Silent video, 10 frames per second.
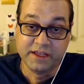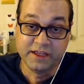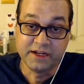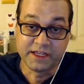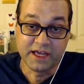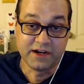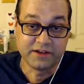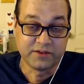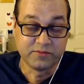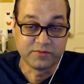And I got it
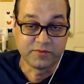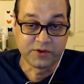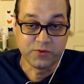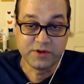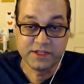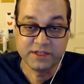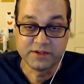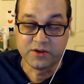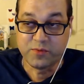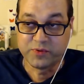recorded
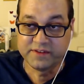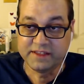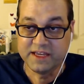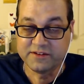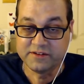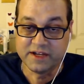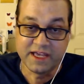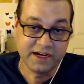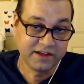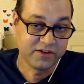and all put together. I
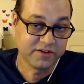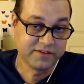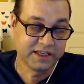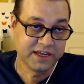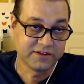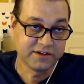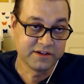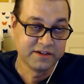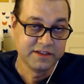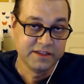edited it all together.
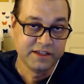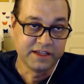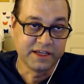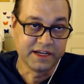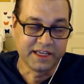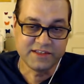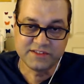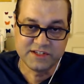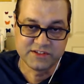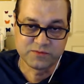And I guess
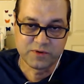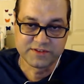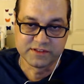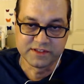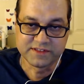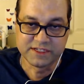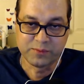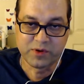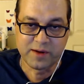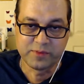I just wasn't listening
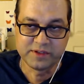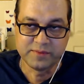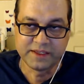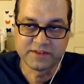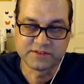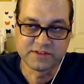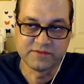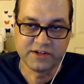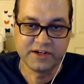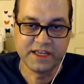properly because at the
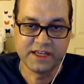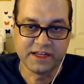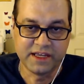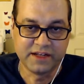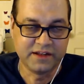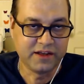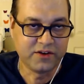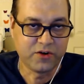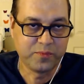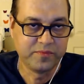very end I had it
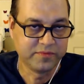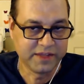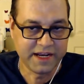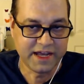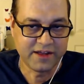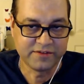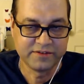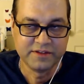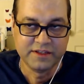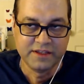all laid out
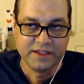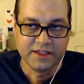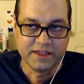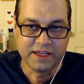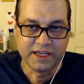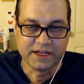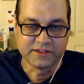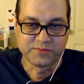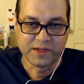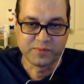and it
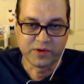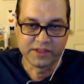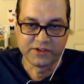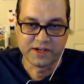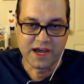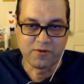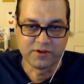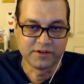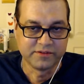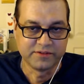spent probably a good
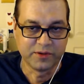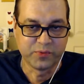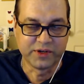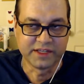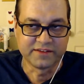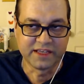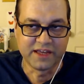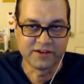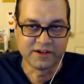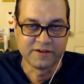hour, putting it
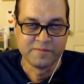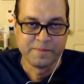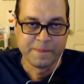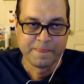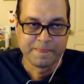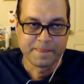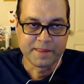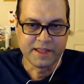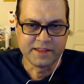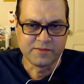together.
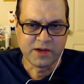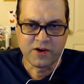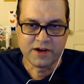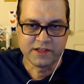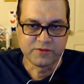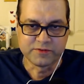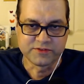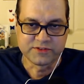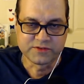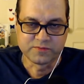And then my audio
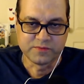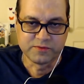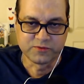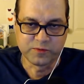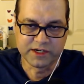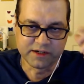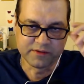was just, it was weird.